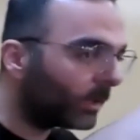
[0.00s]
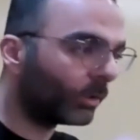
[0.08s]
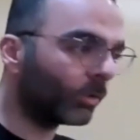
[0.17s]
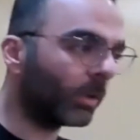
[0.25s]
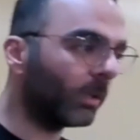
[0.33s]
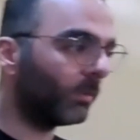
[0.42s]
where they
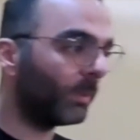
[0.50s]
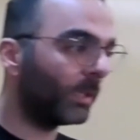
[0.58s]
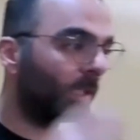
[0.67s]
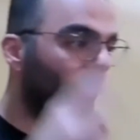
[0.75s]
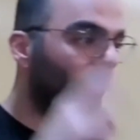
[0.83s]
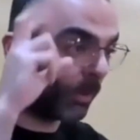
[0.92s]
need to
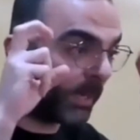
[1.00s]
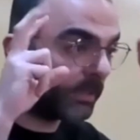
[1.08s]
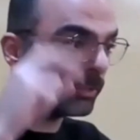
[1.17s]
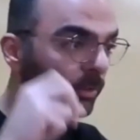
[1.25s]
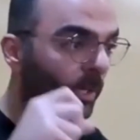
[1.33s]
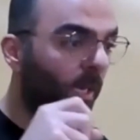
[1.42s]
drill because the
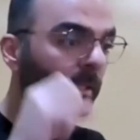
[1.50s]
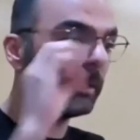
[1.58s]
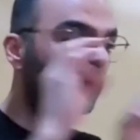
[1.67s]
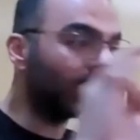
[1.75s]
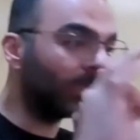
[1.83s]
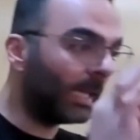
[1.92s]
augmented
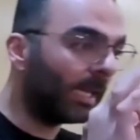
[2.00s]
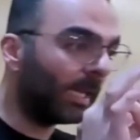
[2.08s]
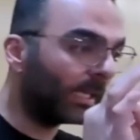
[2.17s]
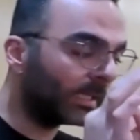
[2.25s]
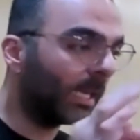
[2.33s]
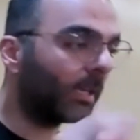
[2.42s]
reality is
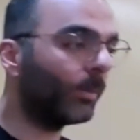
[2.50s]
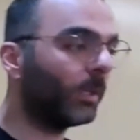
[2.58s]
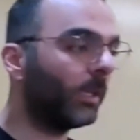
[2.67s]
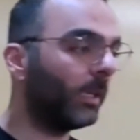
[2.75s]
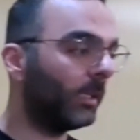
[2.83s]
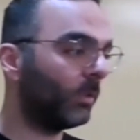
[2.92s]
laying
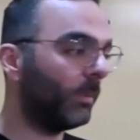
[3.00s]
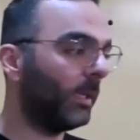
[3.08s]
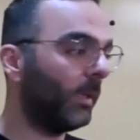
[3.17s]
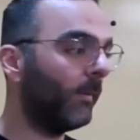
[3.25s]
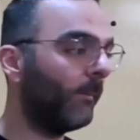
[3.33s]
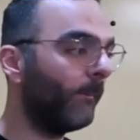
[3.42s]
exactly where they
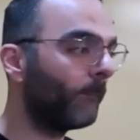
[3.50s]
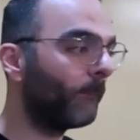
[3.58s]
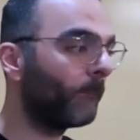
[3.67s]
need to be.